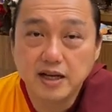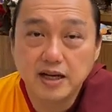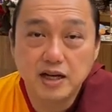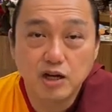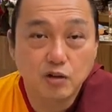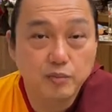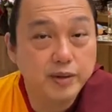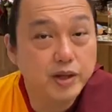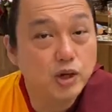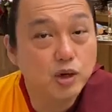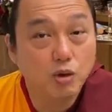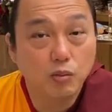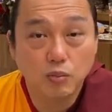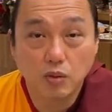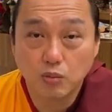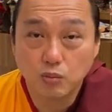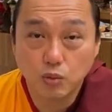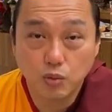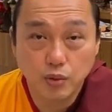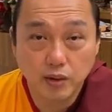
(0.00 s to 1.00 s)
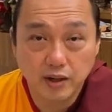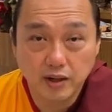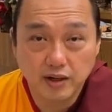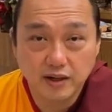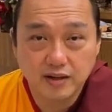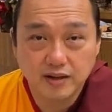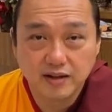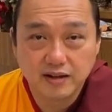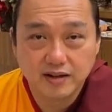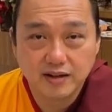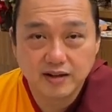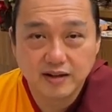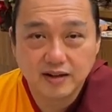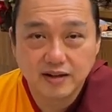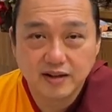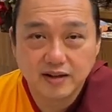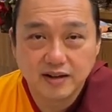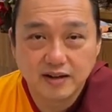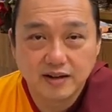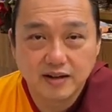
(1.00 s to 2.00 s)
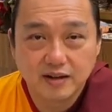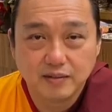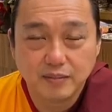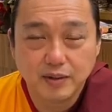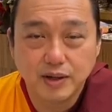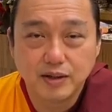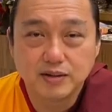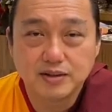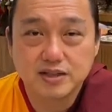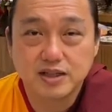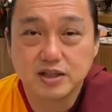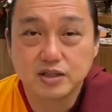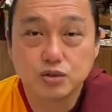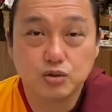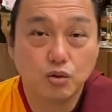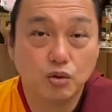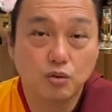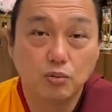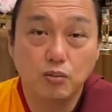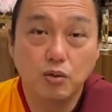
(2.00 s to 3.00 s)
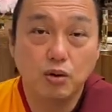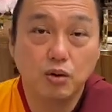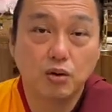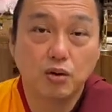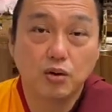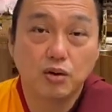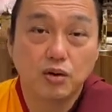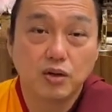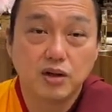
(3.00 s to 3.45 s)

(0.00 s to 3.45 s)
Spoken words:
there'll be no more moon, because there's no more,